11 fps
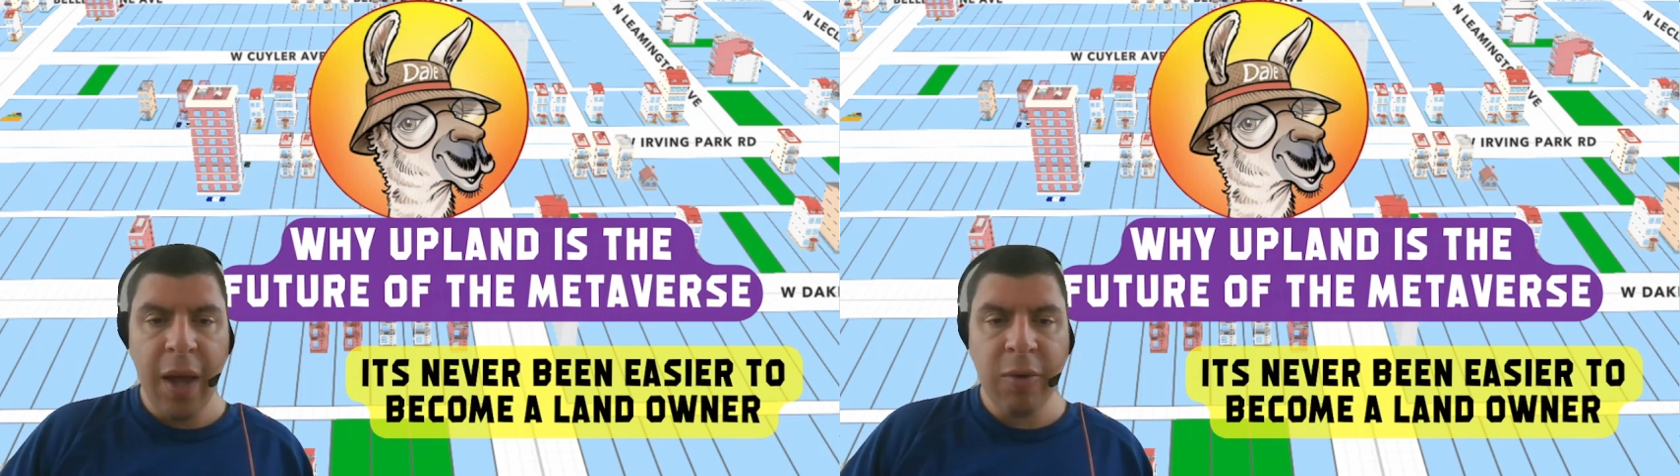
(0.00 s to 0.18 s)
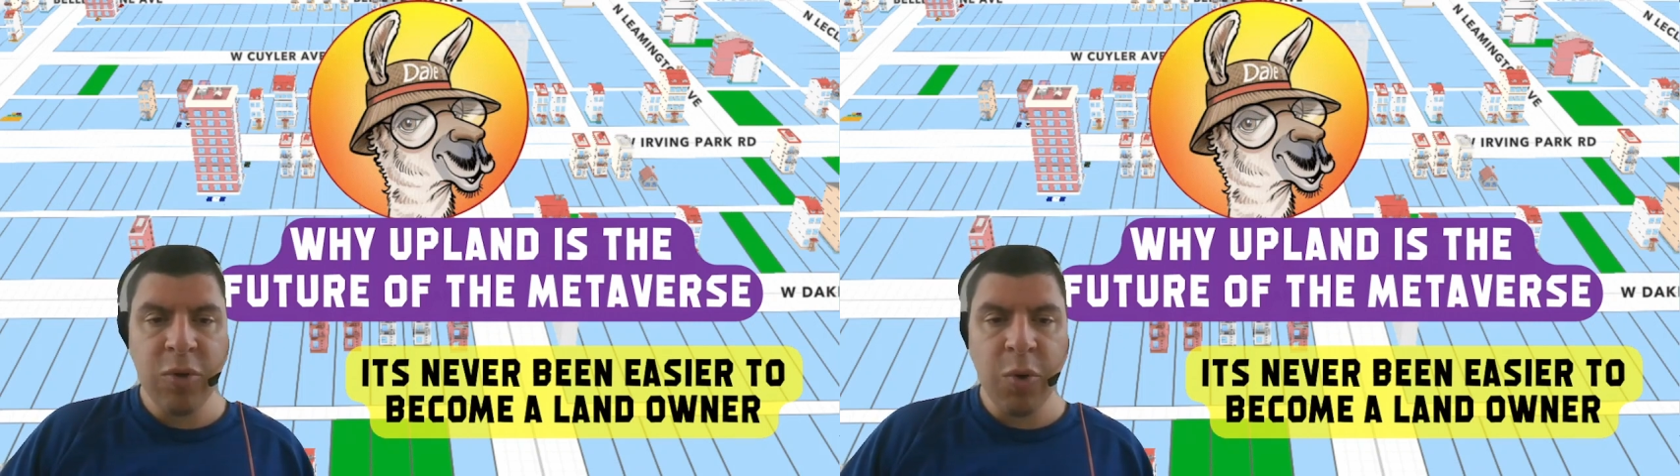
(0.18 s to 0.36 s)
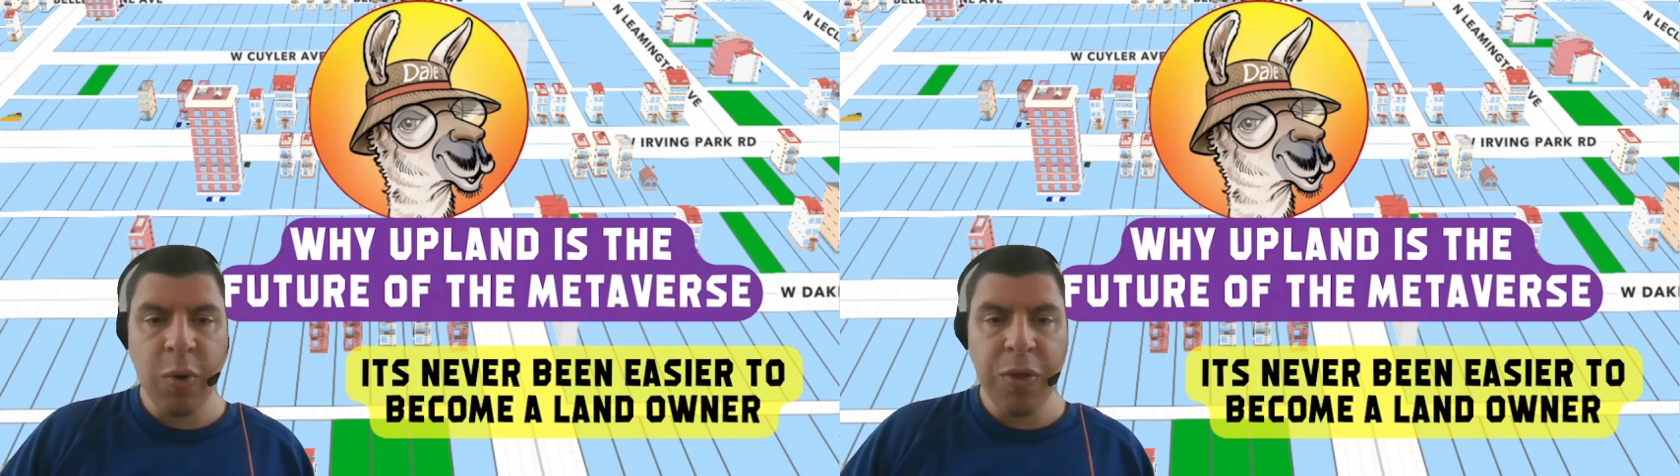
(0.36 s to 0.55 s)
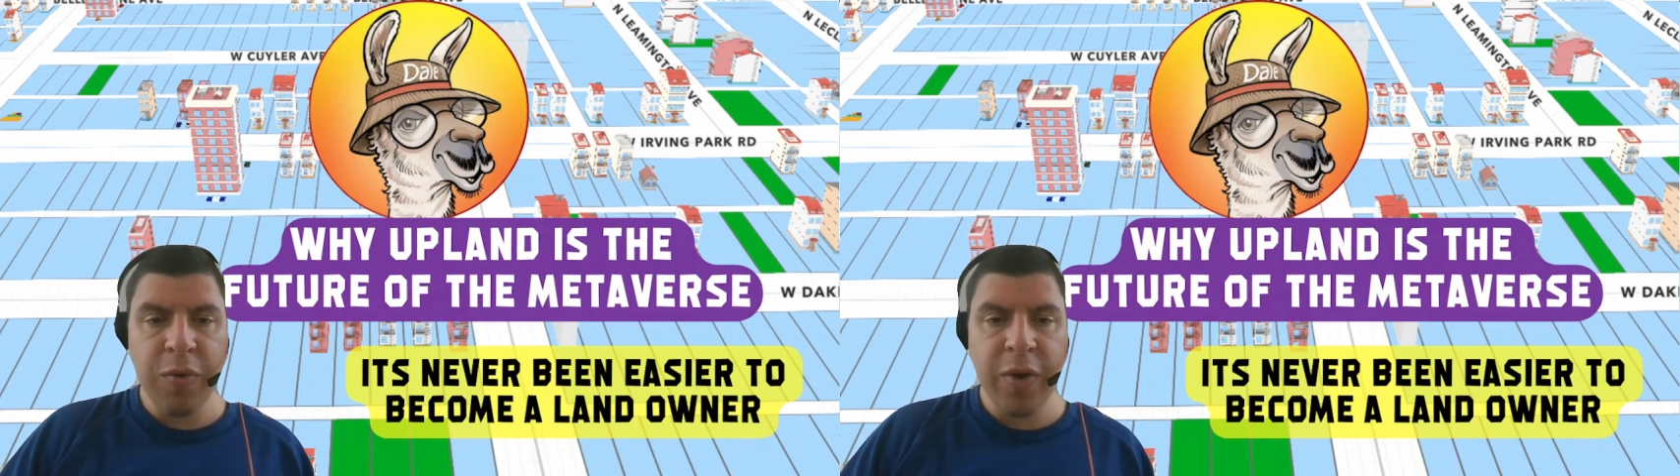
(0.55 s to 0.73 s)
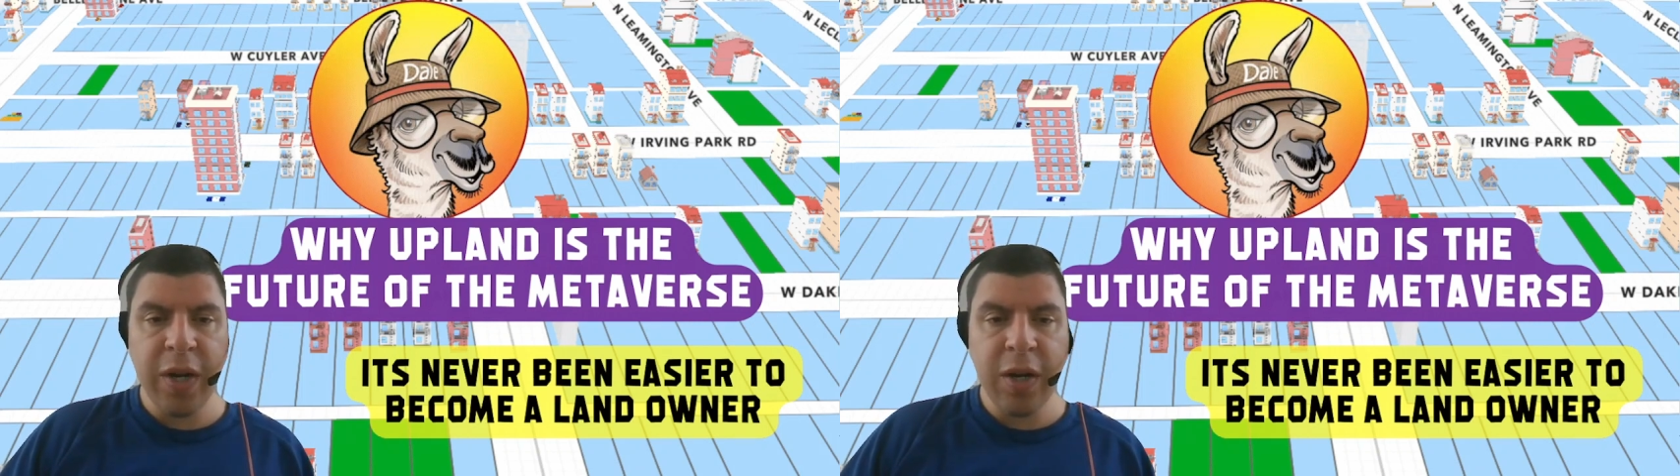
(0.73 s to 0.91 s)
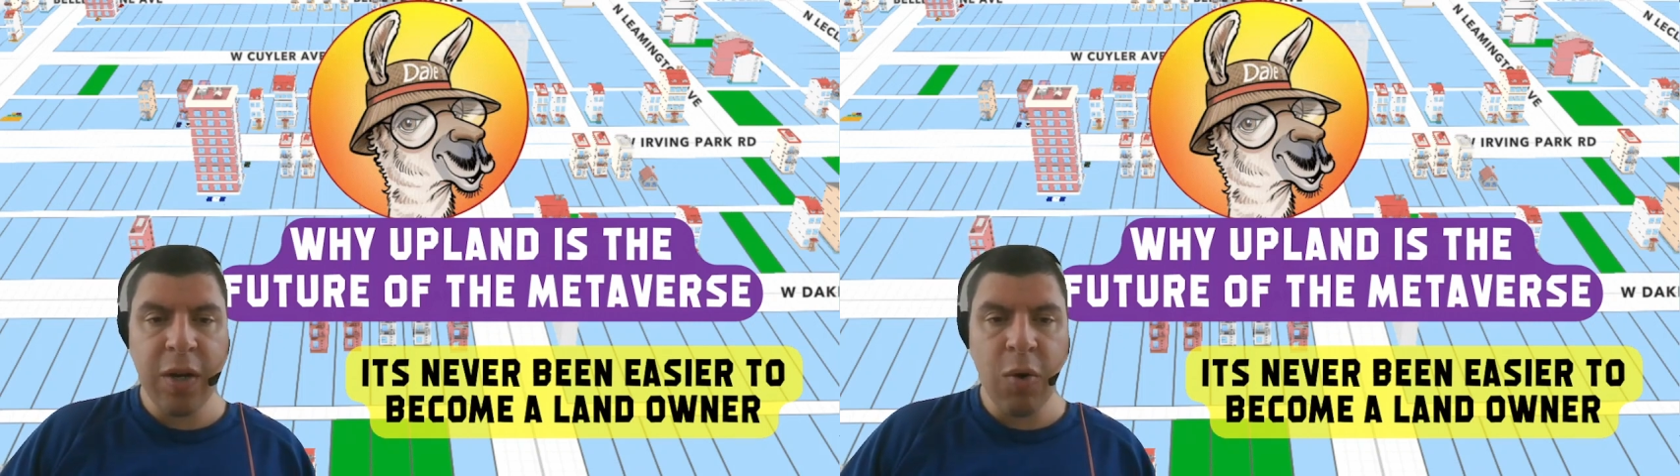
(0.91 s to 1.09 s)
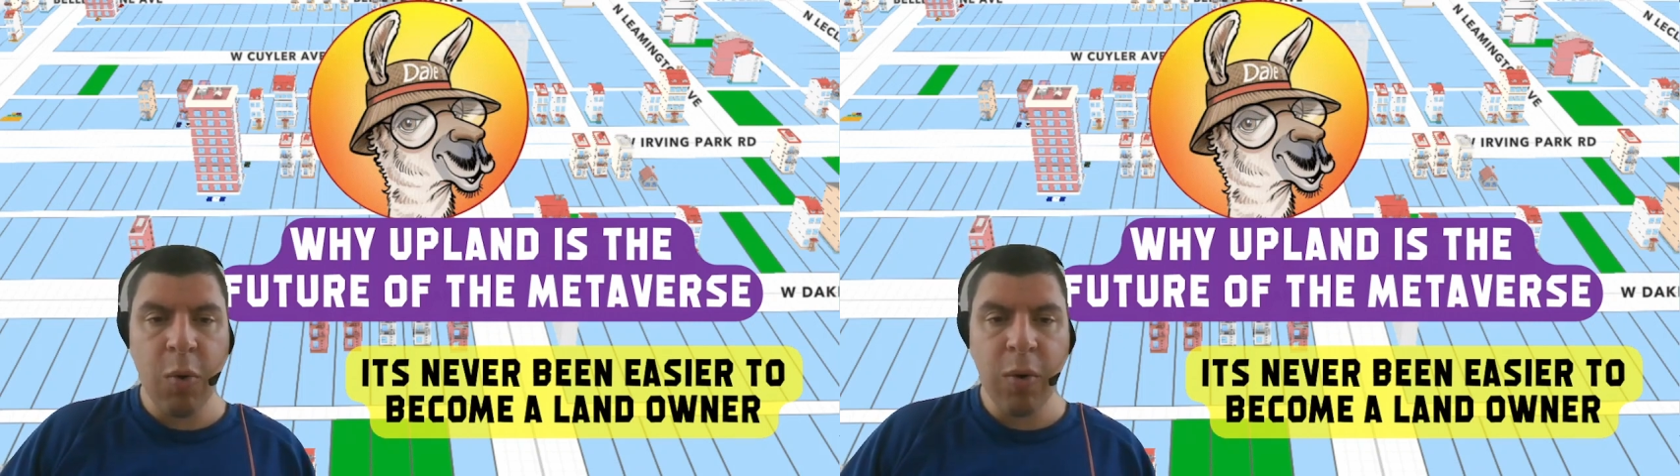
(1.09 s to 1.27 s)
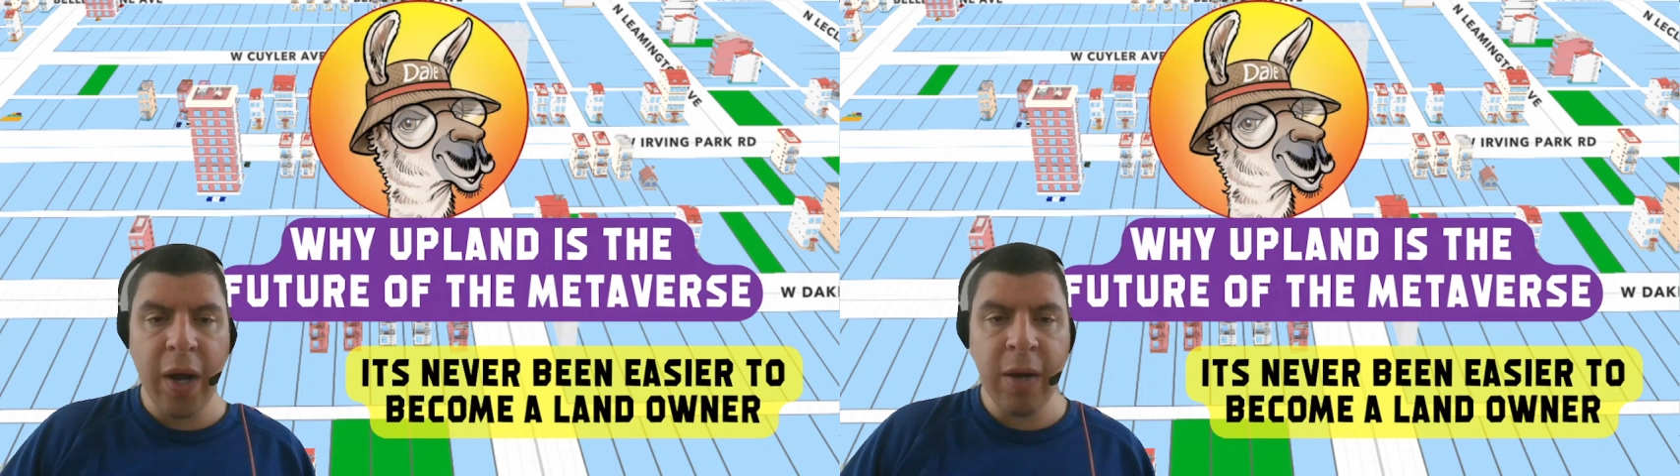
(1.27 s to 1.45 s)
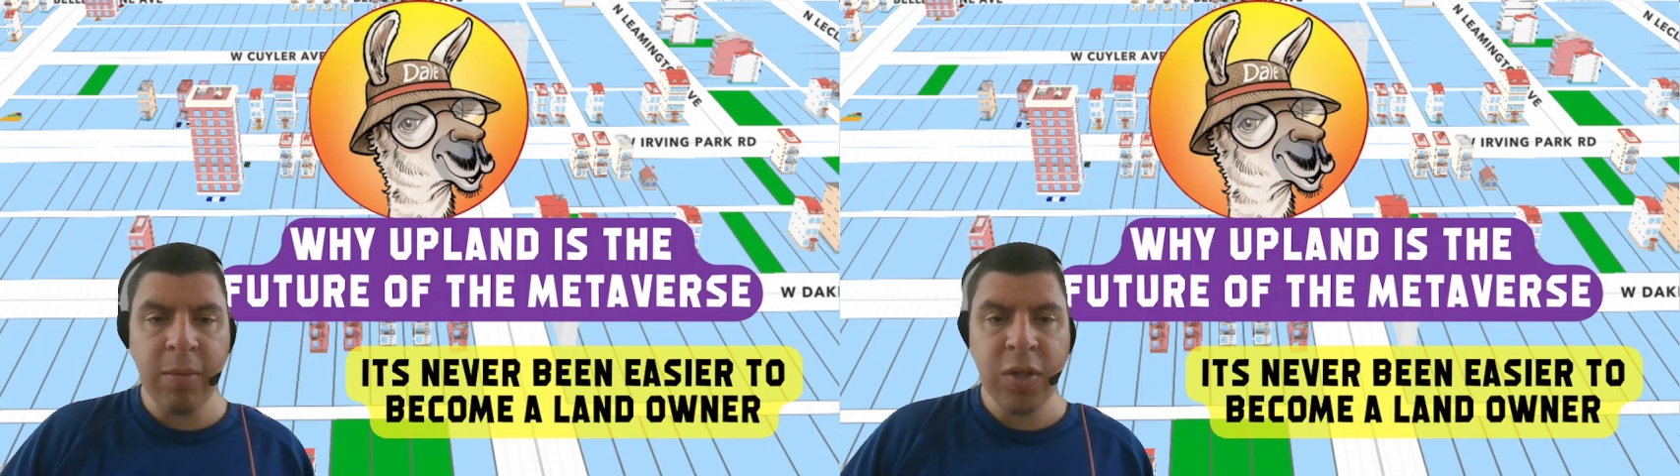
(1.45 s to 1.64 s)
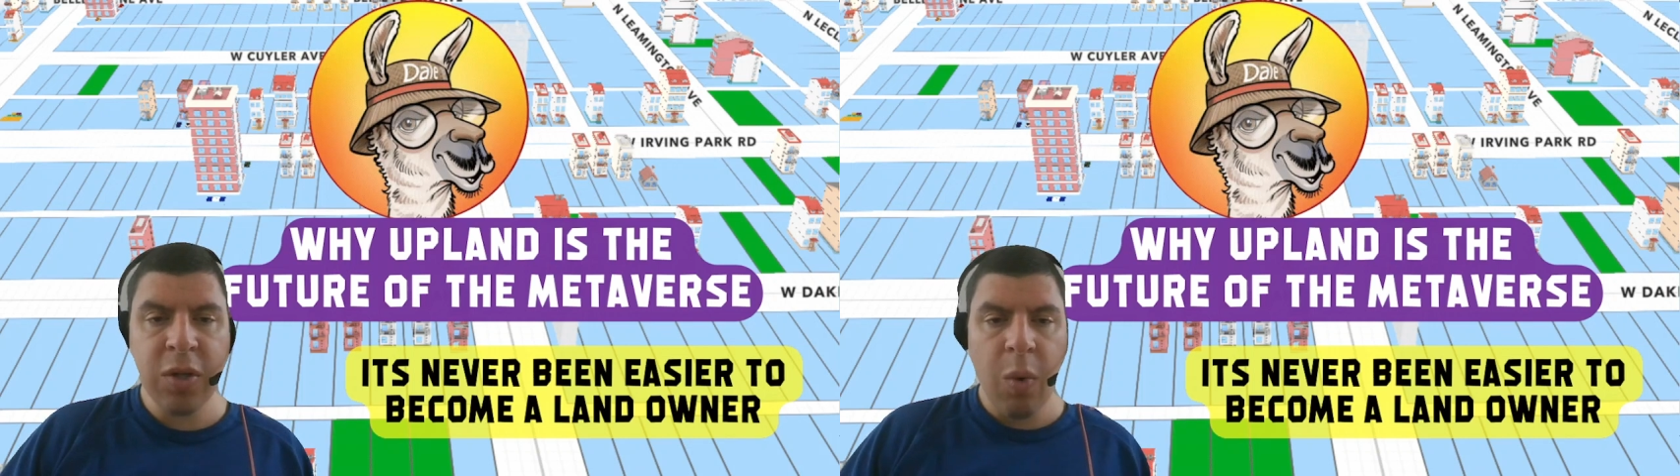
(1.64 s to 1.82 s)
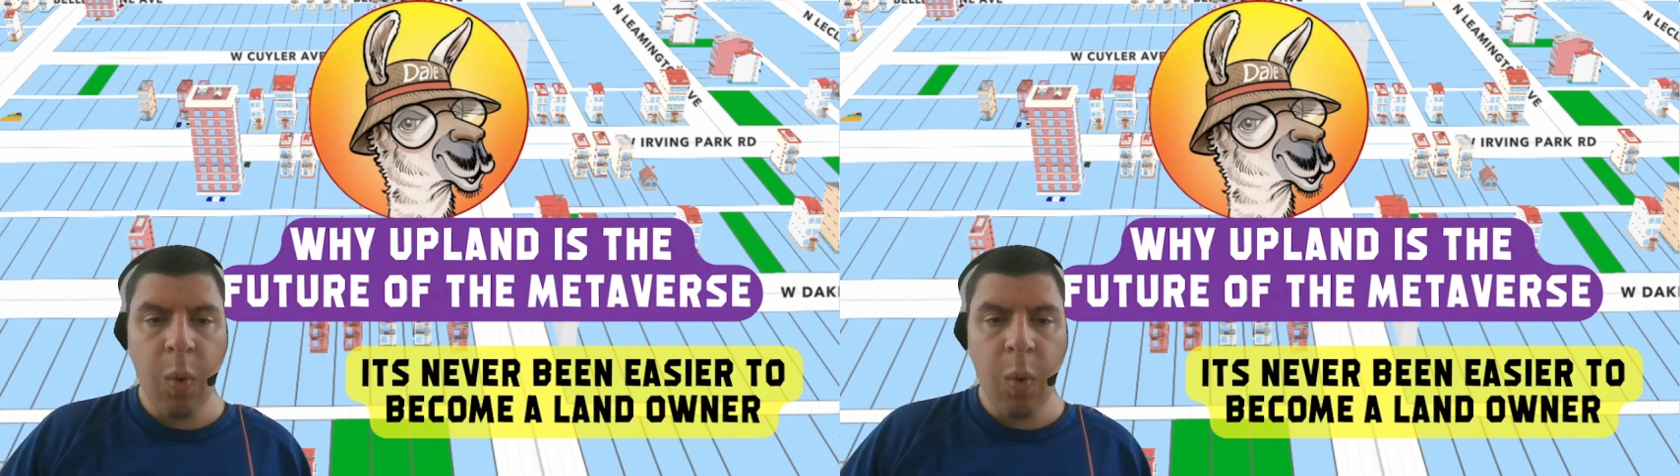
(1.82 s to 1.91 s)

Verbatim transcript: outdoor 3D decor items,